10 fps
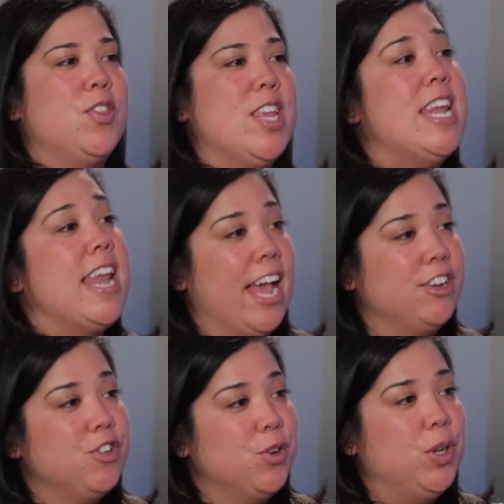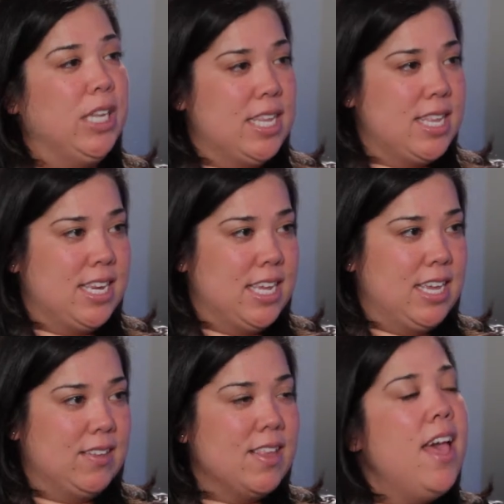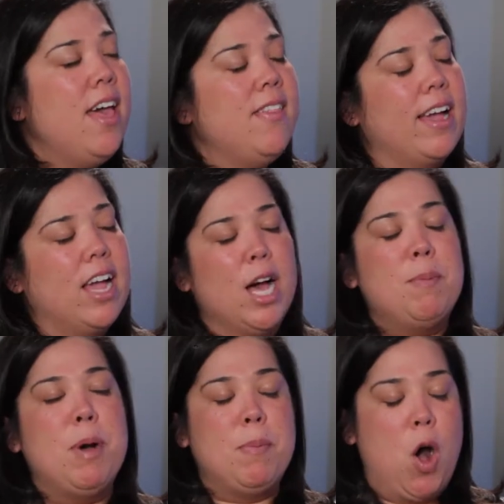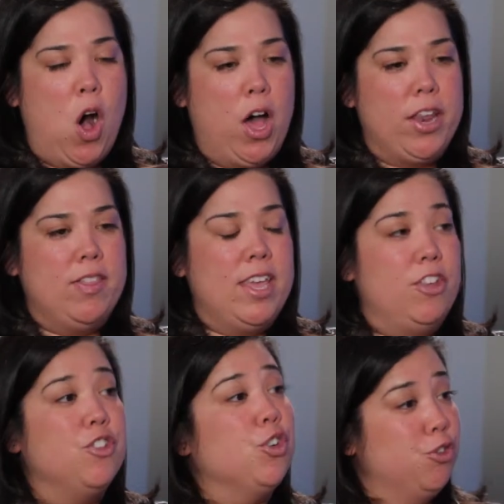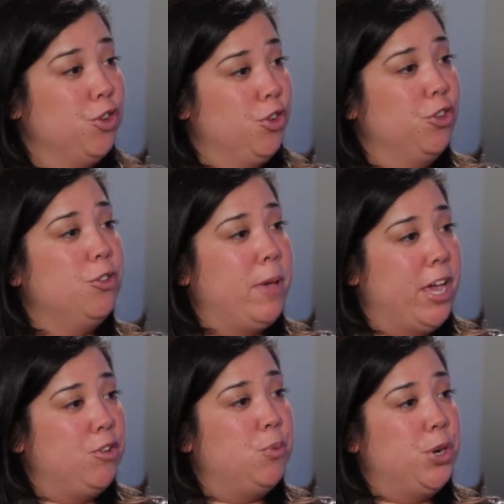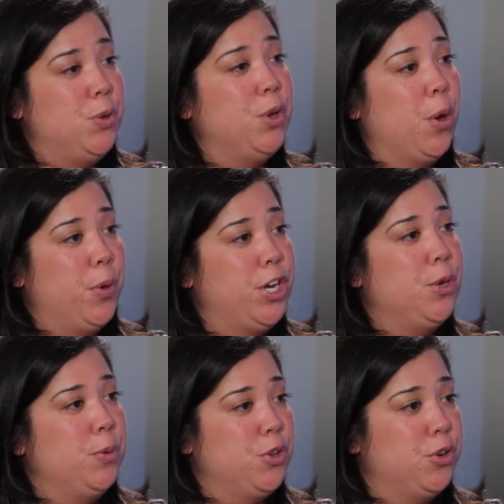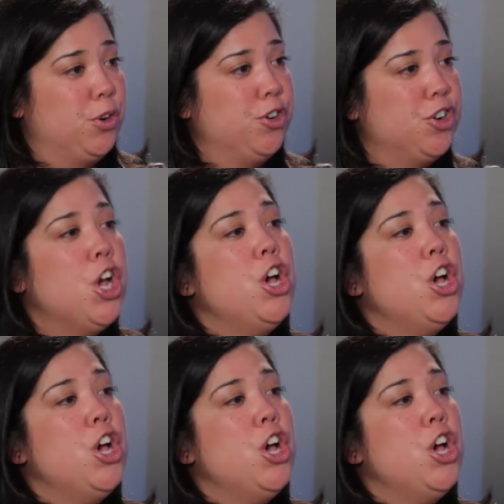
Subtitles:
the natural listings that come up on the search results page when you go in and do a search.